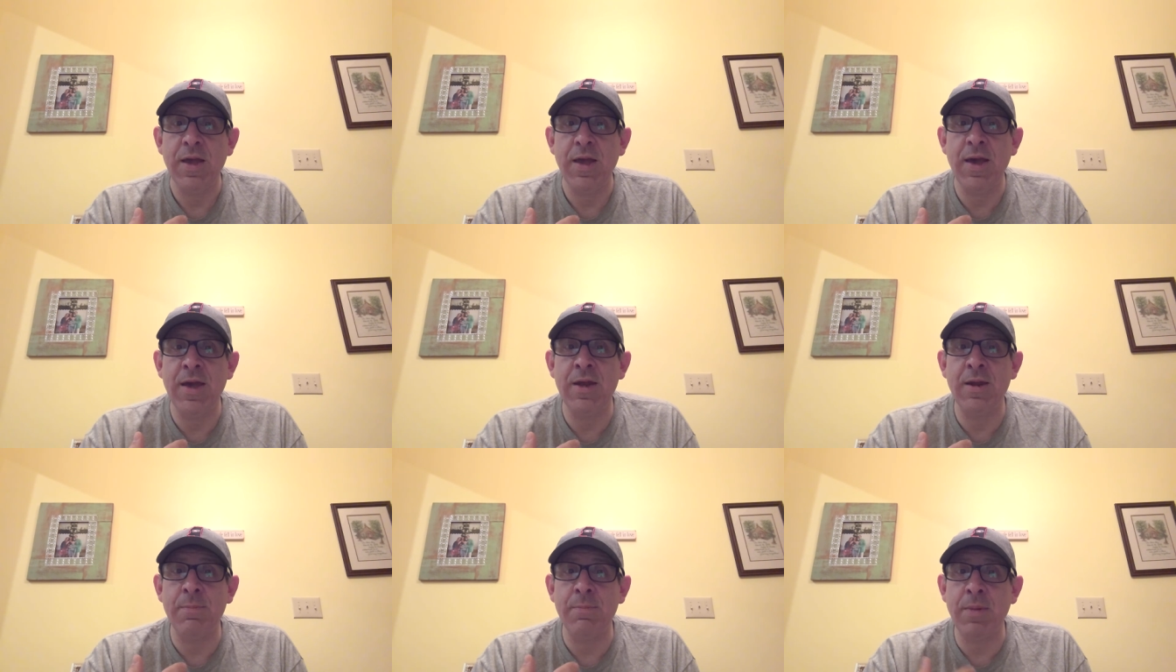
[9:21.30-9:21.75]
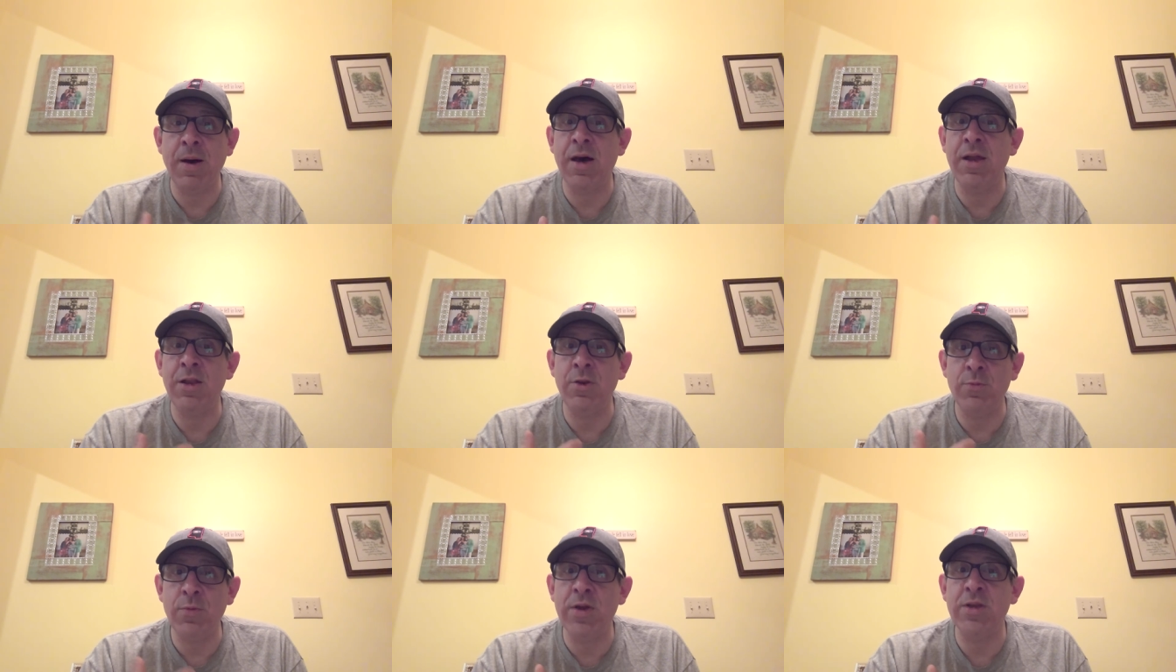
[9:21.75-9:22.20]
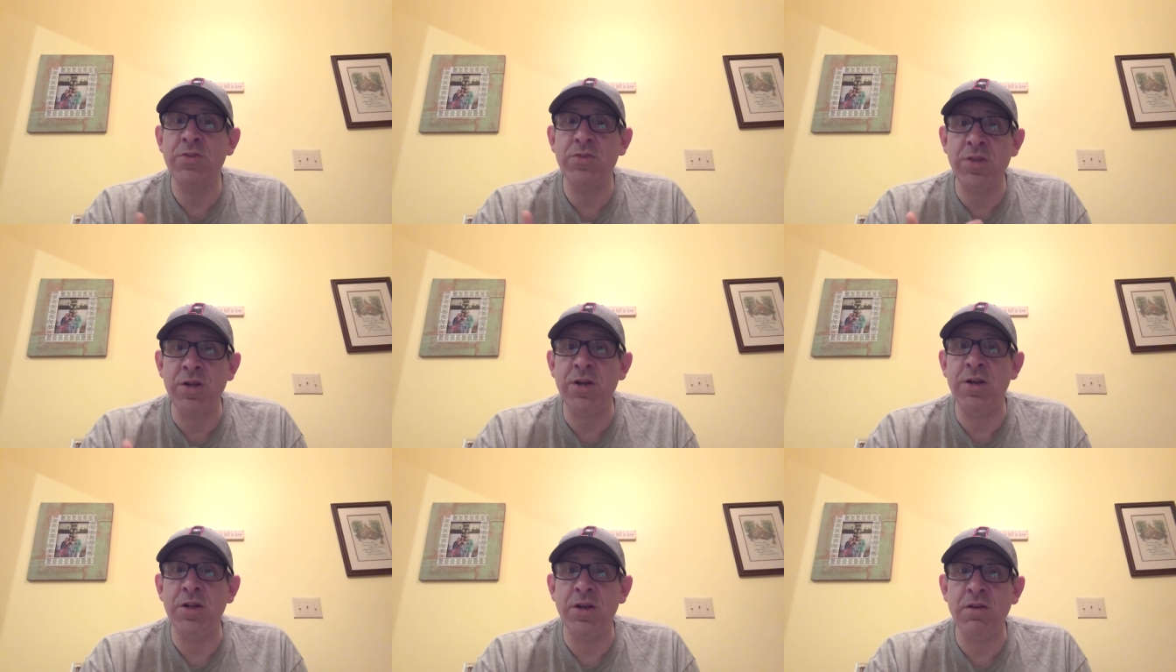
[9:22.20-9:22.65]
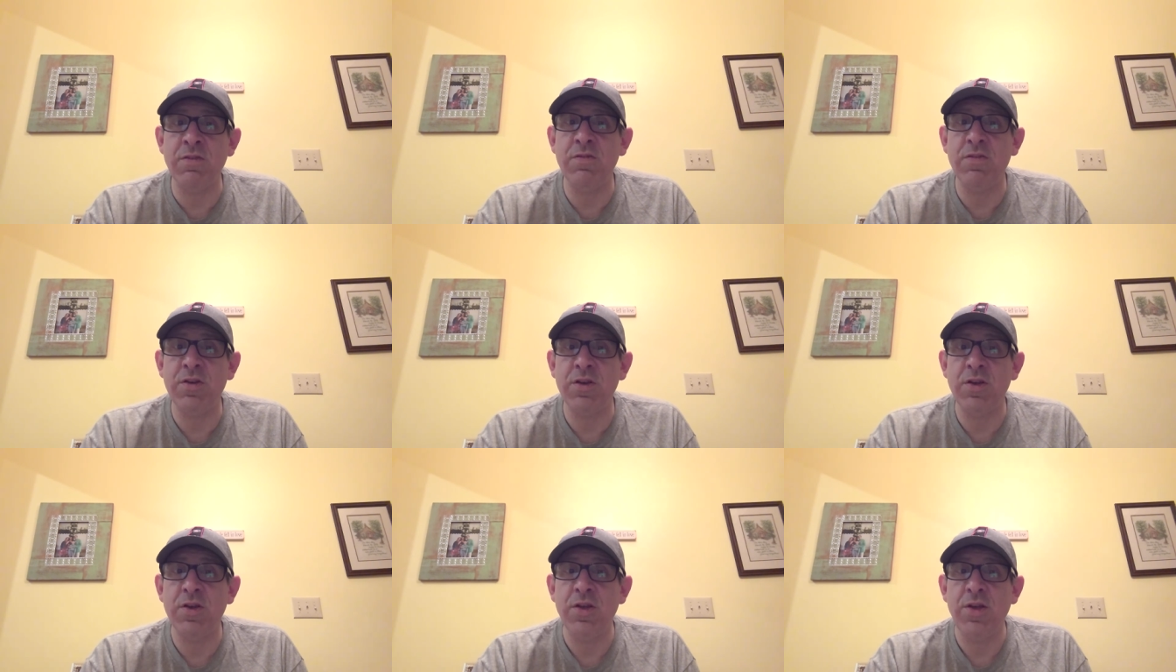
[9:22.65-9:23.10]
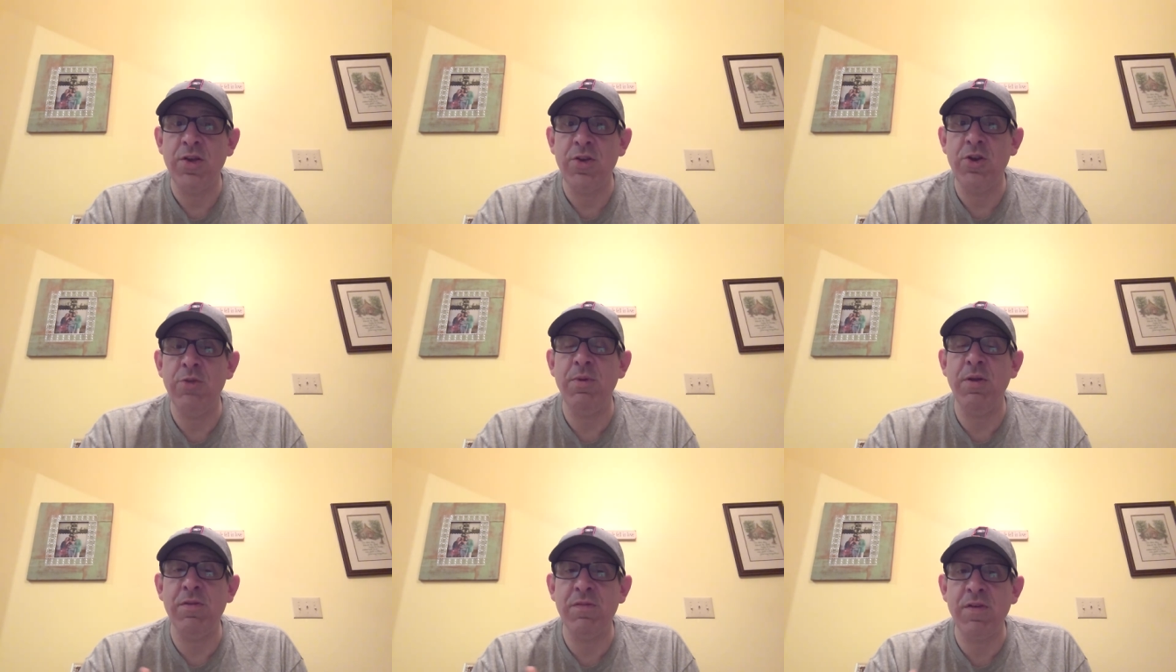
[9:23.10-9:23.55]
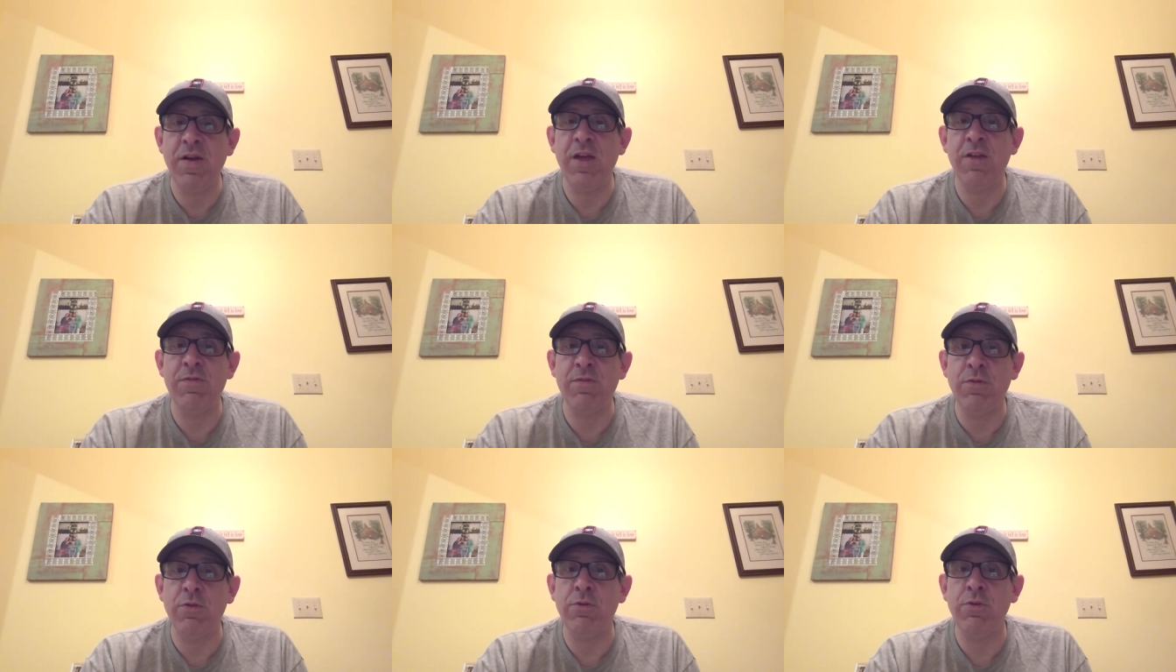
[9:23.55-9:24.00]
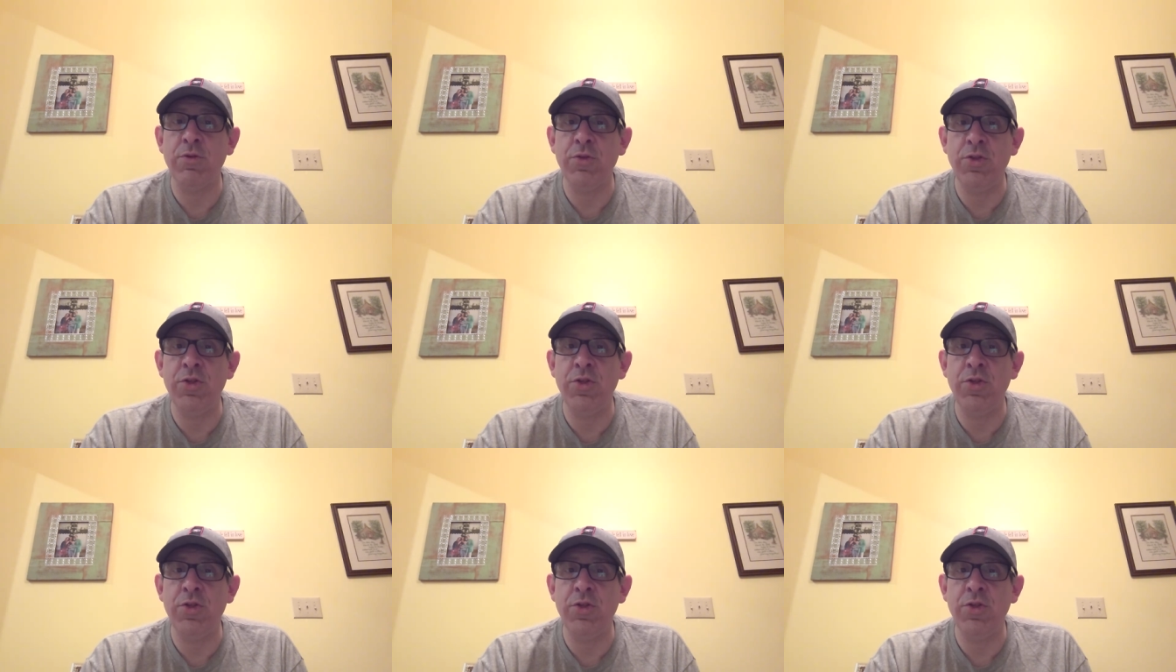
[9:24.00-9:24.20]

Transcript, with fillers: and a body rested enough to be faithful